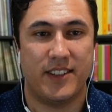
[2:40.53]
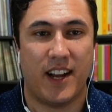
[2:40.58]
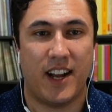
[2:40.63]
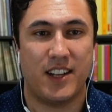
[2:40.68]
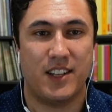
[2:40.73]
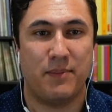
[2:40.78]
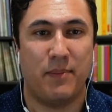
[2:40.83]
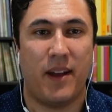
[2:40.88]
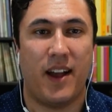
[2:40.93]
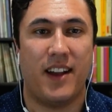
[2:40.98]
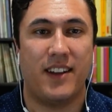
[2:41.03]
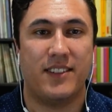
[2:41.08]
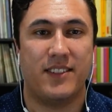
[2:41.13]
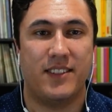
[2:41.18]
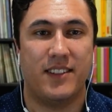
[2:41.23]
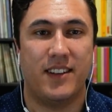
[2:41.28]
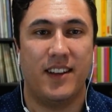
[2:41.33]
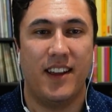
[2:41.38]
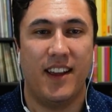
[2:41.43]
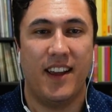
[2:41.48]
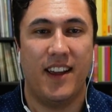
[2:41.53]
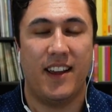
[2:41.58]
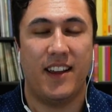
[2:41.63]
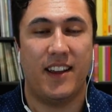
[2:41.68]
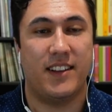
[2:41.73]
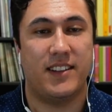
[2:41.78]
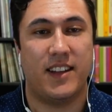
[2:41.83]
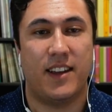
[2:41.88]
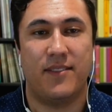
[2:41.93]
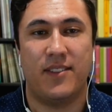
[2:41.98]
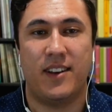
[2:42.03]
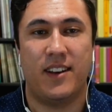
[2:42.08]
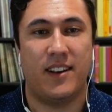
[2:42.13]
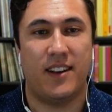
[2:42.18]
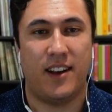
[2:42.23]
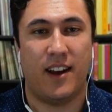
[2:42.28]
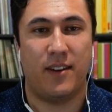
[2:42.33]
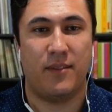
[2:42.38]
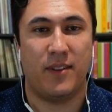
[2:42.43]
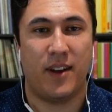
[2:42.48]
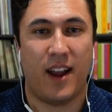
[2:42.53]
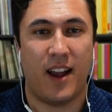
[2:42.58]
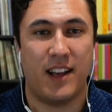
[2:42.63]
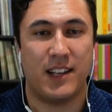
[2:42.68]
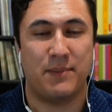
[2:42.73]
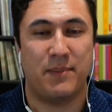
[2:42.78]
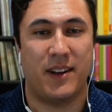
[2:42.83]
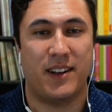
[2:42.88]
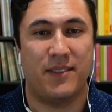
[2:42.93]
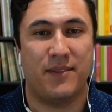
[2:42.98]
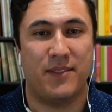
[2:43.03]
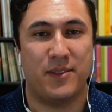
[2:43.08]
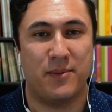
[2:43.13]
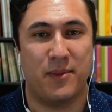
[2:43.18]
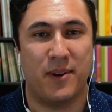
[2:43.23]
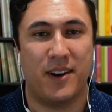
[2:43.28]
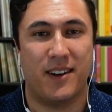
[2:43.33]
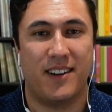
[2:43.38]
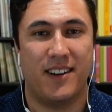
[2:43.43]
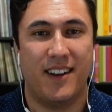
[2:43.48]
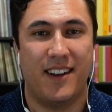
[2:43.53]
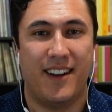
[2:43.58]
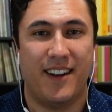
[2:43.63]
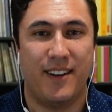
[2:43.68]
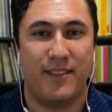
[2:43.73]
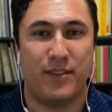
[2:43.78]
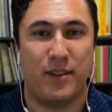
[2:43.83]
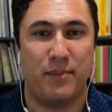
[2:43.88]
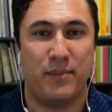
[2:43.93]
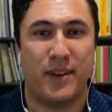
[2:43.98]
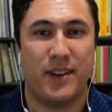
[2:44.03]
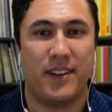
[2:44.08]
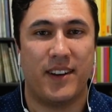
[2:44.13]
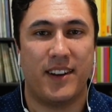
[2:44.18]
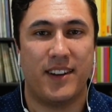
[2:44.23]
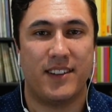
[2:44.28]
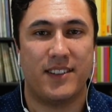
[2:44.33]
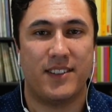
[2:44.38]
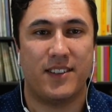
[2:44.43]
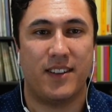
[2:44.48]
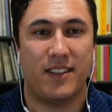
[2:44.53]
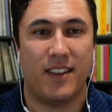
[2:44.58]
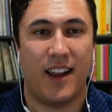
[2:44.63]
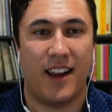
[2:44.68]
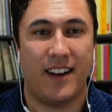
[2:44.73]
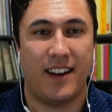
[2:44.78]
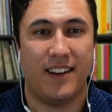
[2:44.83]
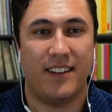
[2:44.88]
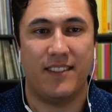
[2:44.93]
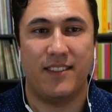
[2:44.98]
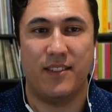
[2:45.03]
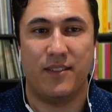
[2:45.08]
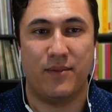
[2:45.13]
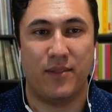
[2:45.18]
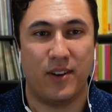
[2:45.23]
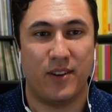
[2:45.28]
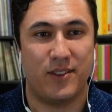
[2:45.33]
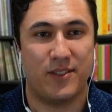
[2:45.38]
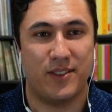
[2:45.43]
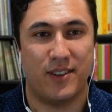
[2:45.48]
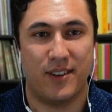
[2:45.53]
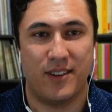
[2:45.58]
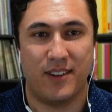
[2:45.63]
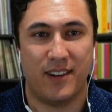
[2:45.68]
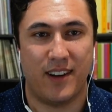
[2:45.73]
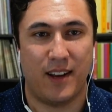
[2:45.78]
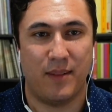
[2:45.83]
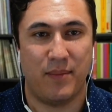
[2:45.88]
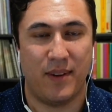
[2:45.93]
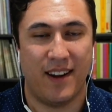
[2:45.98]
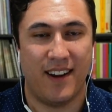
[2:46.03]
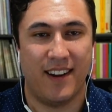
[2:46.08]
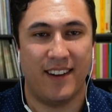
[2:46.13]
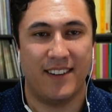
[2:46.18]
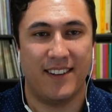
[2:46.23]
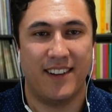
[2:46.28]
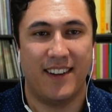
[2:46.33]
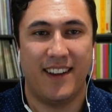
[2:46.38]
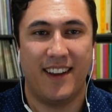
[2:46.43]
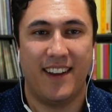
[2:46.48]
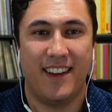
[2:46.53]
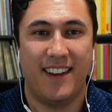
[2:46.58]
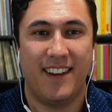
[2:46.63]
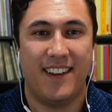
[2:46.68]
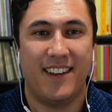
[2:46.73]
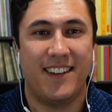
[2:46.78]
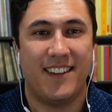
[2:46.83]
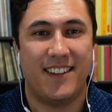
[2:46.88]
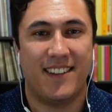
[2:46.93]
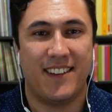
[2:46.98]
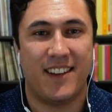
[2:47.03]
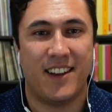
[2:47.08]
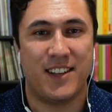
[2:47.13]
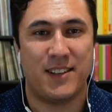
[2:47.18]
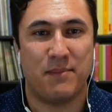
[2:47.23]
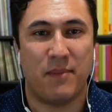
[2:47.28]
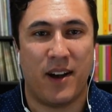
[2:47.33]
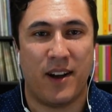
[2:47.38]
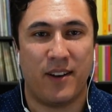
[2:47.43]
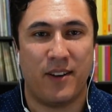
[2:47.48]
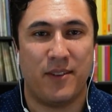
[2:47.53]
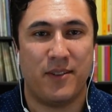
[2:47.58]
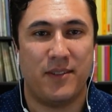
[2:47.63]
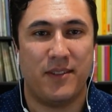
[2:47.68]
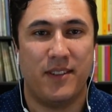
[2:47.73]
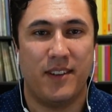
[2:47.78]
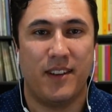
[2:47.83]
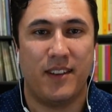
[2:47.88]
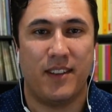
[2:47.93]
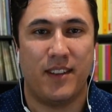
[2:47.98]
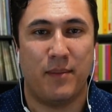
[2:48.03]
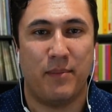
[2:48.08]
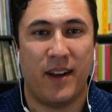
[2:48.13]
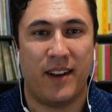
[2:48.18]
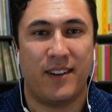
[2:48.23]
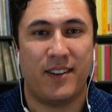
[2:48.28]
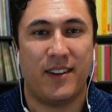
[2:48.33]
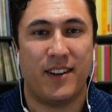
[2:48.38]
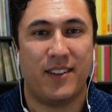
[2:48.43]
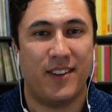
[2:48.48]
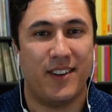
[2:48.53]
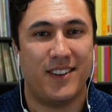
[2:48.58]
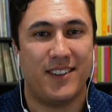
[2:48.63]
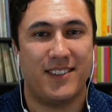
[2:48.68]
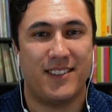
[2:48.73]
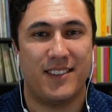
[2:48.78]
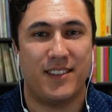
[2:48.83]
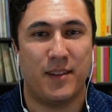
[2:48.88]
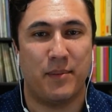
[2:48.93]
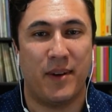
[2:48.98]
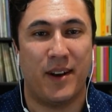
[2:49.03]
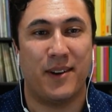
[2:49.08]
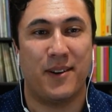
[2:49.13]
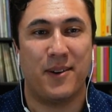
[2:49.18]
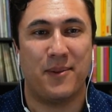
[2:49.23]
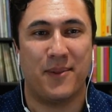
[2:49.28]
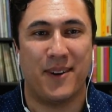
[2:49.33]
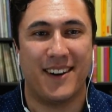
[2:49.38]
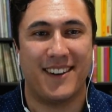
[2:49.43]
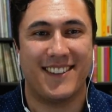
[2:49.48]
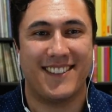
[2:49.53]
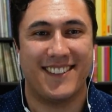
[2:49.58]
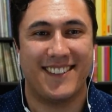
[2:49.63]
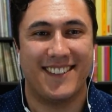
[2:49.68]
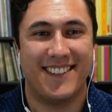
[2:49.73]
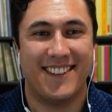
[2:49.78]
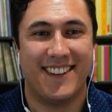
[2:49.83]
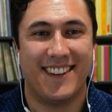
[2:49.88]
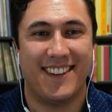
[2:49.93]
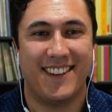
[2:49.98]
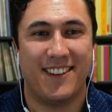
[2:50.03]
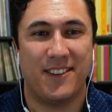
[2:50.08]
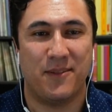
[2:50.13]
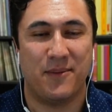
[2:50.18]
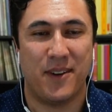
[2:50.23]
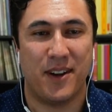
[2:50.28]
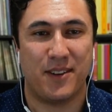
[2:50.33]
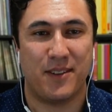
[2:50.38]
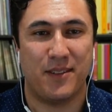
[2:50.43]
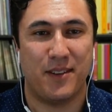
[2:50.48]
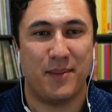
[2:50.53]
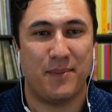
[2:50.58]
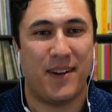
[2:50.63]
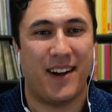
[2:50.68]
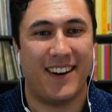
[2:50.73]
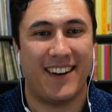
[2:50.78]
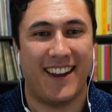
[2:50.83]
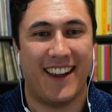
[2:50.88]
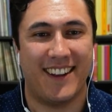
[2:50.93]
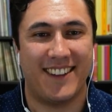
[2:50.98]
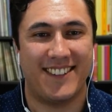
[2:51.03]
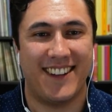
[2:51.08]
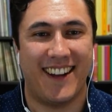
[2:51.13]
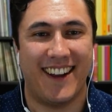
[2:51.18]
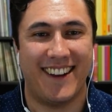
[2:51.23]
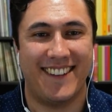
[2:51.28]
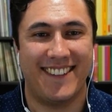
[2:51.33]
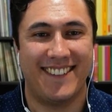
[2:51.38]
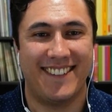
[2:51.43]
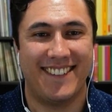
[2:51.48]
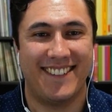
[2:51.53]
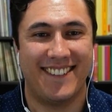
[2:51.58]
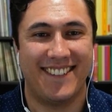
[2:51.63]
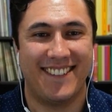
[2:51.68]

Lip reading: Chad's passion is evident in every aspect of his work, from buildings to lighting, furniture, and beyond. His motto, the better it looks, the better it works. Welcome to the podcast, Chad.